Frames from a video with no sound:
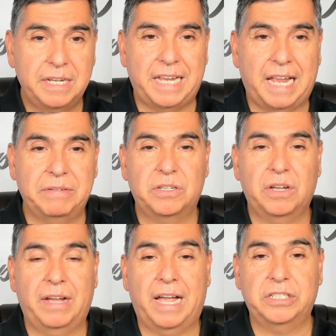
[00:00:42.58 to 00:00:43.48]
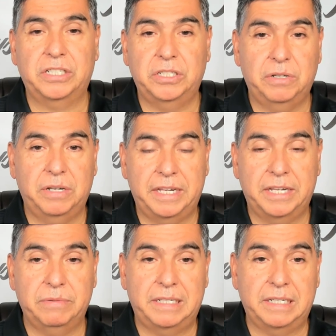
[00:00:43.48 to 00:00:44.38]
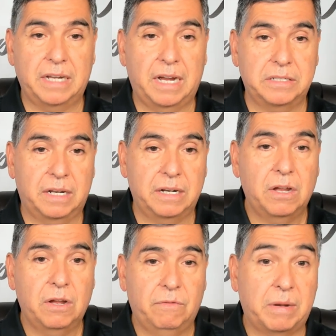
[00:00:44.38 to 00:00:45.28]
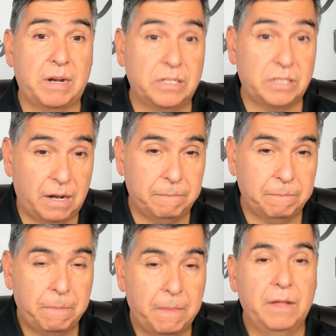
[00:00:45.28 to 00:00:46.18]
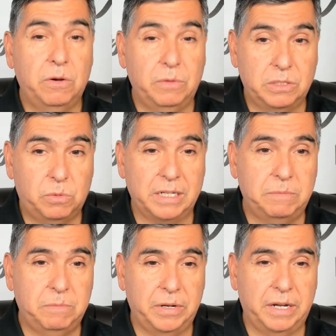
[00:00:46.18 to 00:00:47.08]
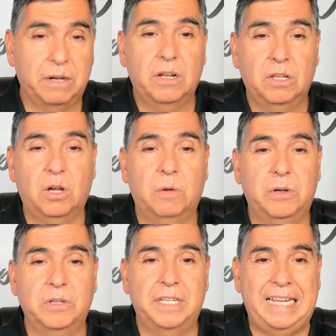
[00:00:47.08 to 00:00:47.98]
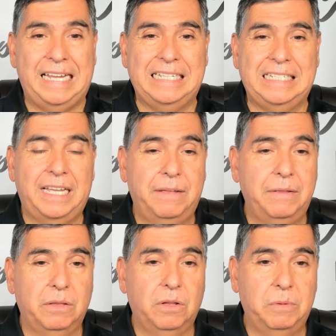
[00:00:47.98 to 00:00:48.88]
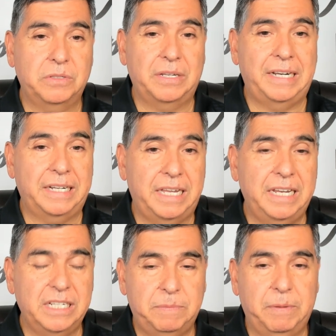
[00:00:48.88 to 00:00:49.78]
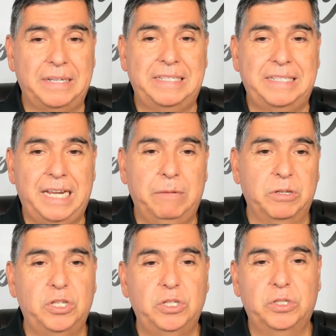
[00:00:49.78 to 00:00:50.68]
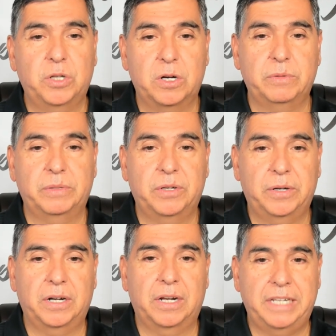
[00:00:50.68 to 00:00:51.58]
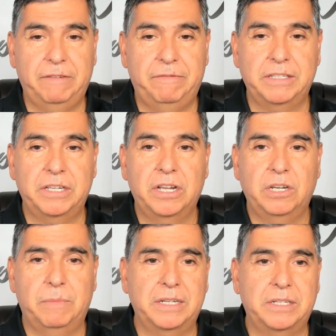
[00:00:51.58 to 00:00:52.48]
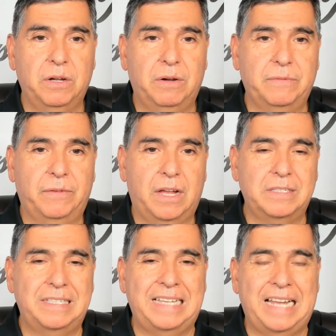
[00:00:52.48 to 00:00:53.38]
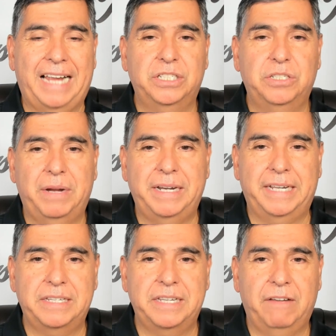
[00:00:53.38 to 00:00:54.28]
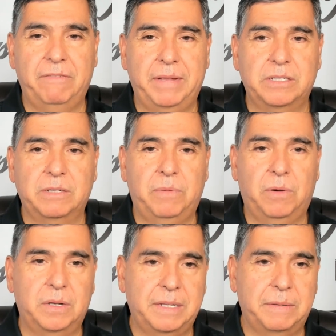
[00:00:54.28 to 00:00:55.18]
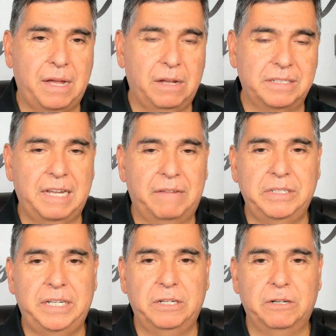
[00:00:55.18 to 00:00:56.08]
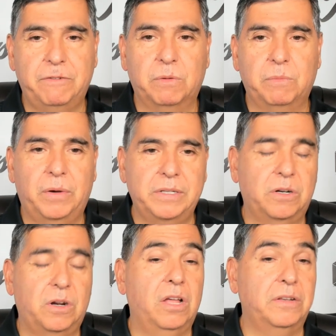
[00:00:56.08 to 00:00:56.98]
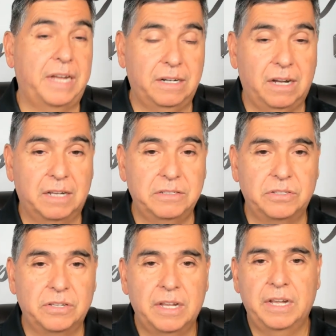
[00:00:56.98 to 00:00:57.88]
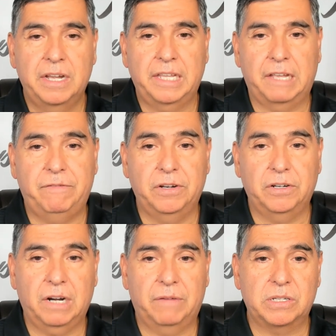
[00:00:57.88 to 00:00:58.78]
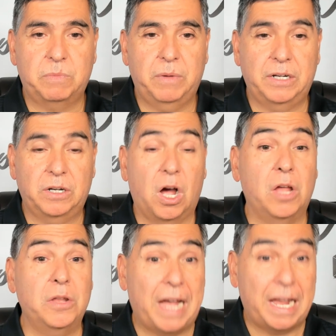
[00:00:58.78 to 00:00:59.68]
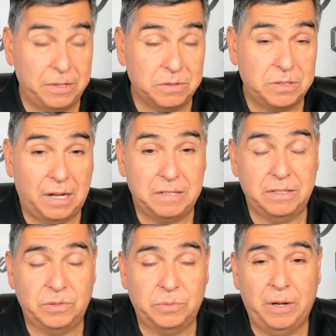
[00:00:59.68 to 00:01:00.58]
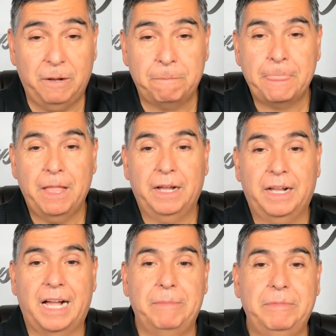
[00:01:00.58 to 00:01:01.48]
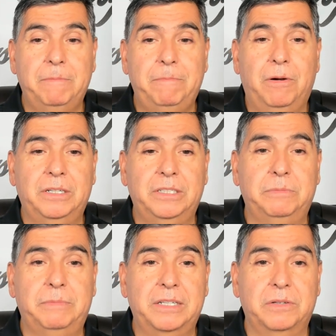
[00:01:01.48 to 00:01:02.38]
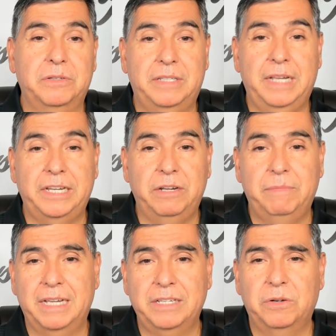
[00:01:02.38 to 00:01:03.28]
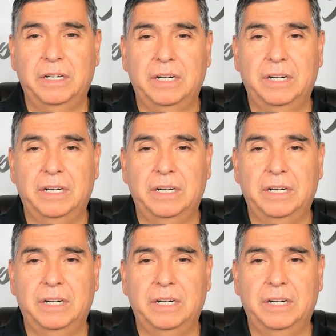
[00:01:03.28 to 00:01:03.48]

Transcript: Davis saw action due to the injury to Tyson Fomenata, who is questionable here. Lobos an inexperienced team with 2 starters returning on defense. New Mexico has lost 9 straight against FBS opponents, held to 17 or fewer points in all 9 losses. They failed to cover the spread in all 9 of those losses as well. Common opponents, New Mexico State. UMass earned an